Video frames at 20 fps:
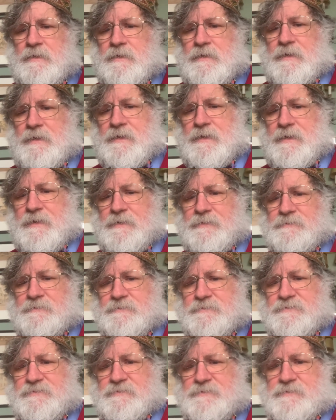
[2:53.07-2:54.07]

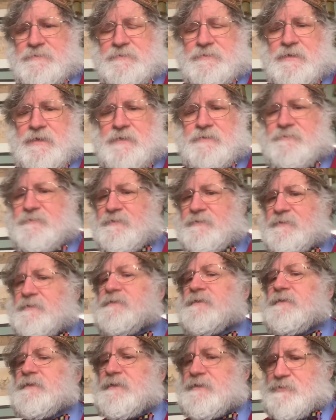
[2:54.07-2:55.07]
I think
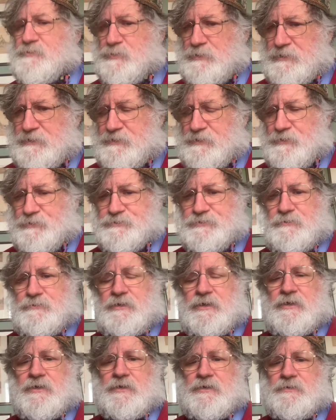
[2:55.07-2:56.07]
equally, not only
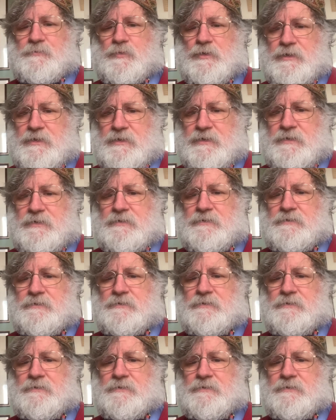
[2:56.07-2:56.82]
are we